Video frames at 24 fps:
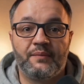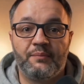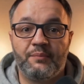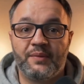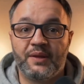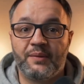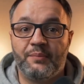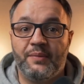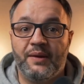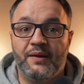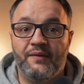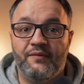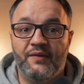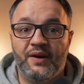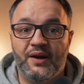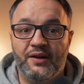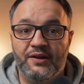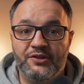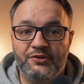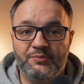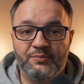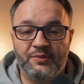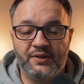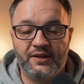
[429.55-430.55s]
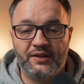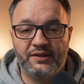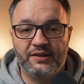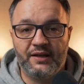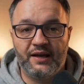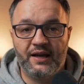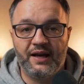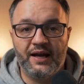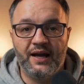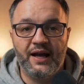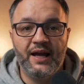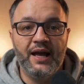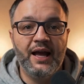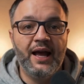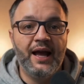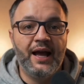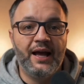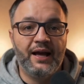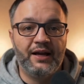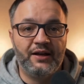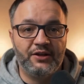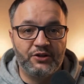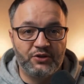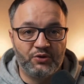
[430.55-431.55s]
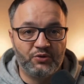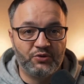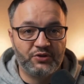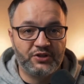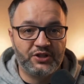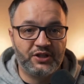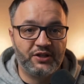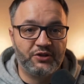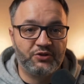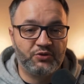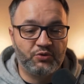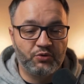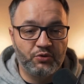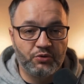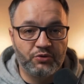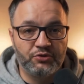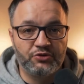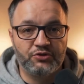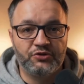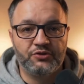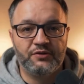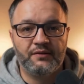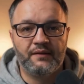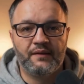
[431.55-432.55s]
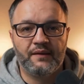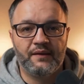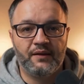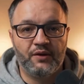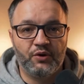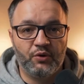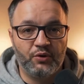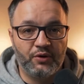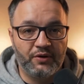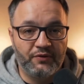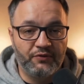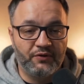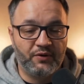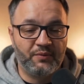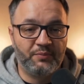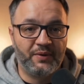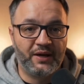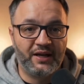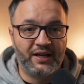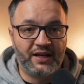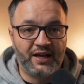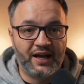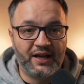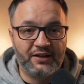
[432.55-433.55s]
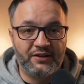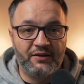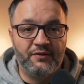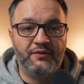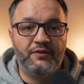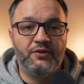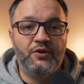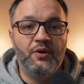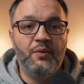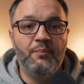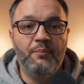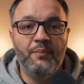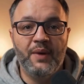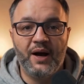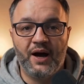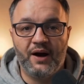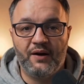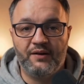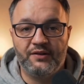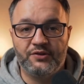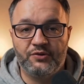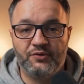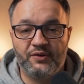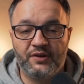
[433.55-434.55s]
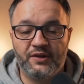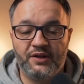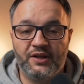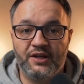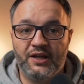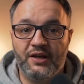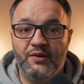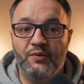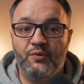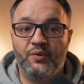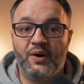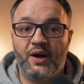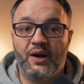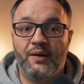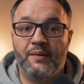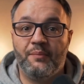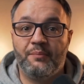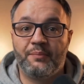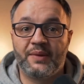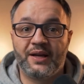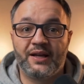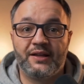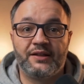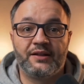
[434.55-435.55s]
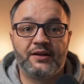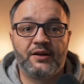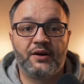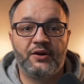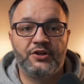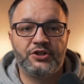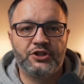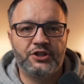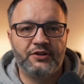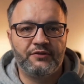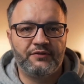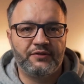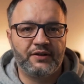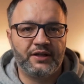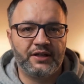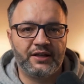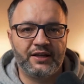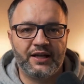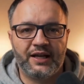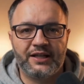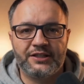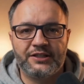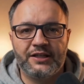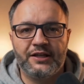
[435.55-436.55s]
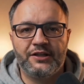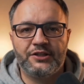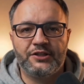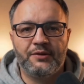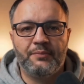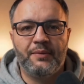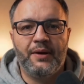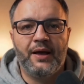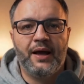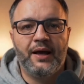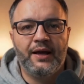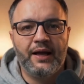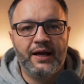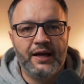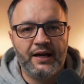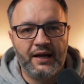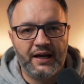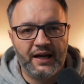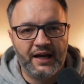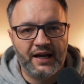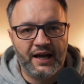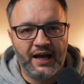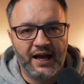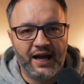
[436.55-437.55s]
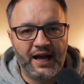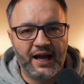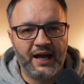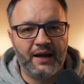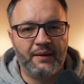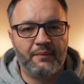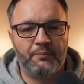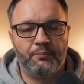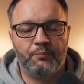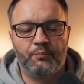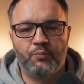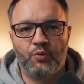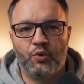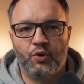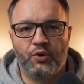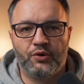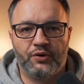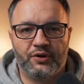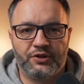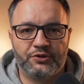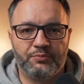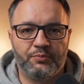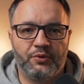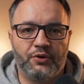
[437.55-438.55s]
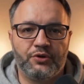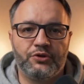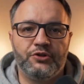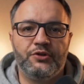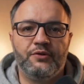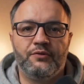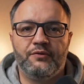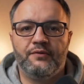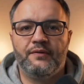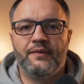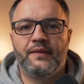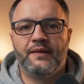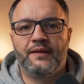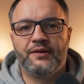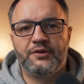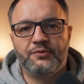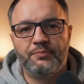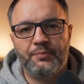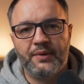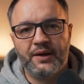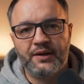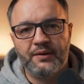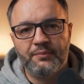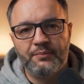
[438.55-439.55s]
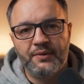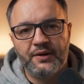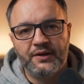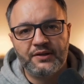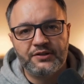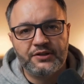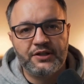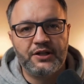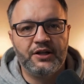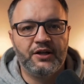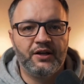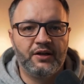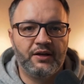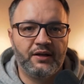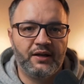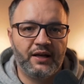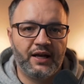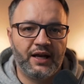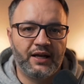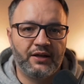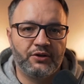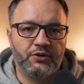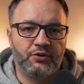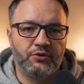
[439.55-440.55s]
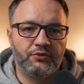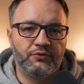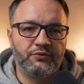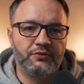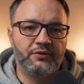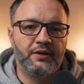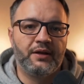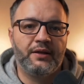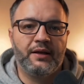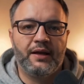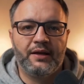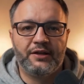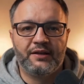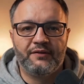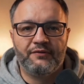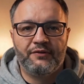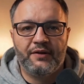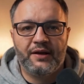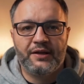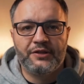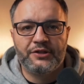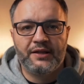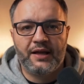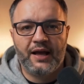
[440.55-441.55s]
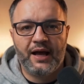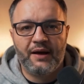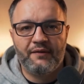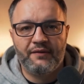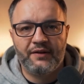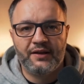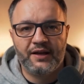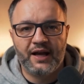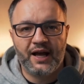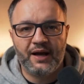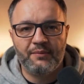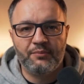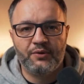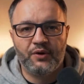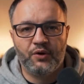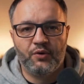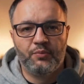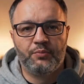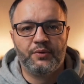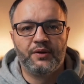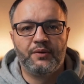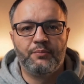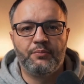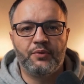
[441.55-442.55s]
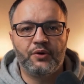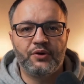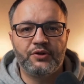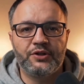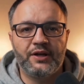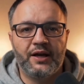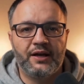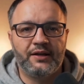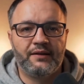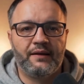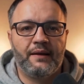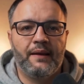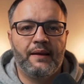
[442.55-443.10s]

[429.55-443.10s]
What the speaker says: maybe vari-speed, and your key tools. Going from a cluttered top bar to a clean one makes Logic feel less intimidating and more responsive. Spend a minute here and you'll feel the difference every time you open a project.